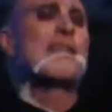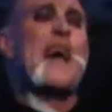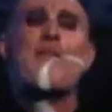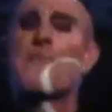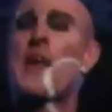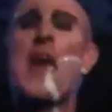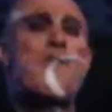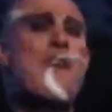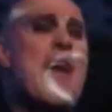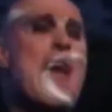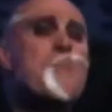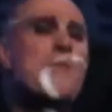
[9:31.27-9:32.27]
left my knife
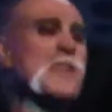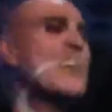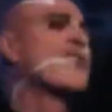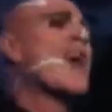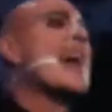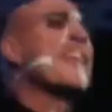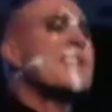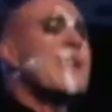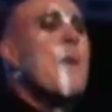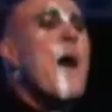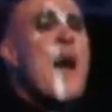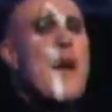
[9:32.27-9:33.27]
at home, see, jealousy,
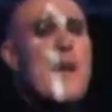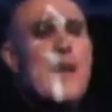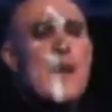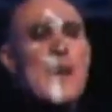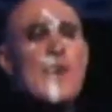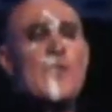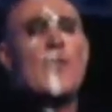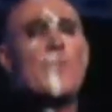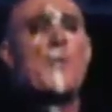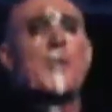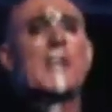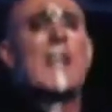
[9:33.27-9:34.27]
but it's just
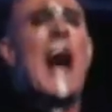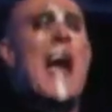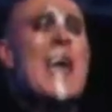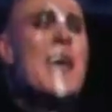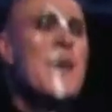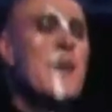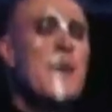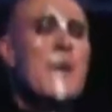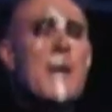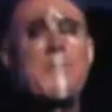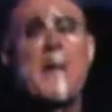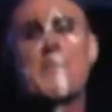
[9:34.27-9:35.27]
pure platty.
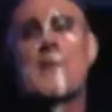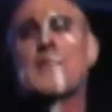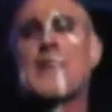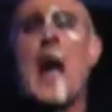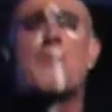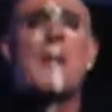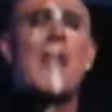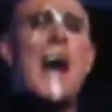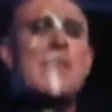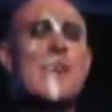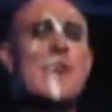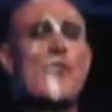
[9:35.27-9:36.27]
Make me stab a
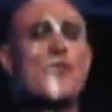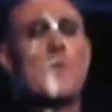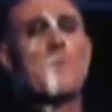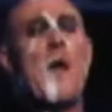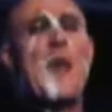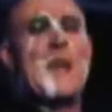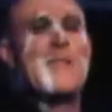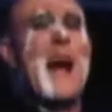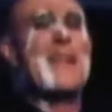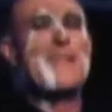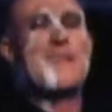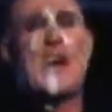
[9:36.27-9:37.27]
lassie because she was better at
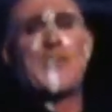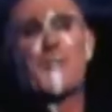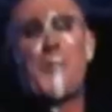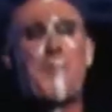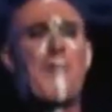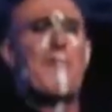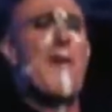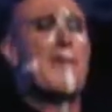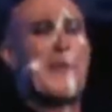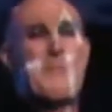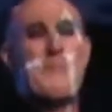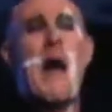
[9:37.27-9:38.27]
dancing at a stupid
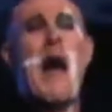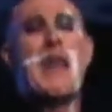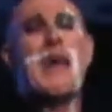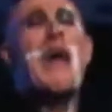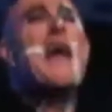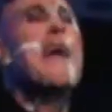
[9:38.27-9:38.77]
fucking party.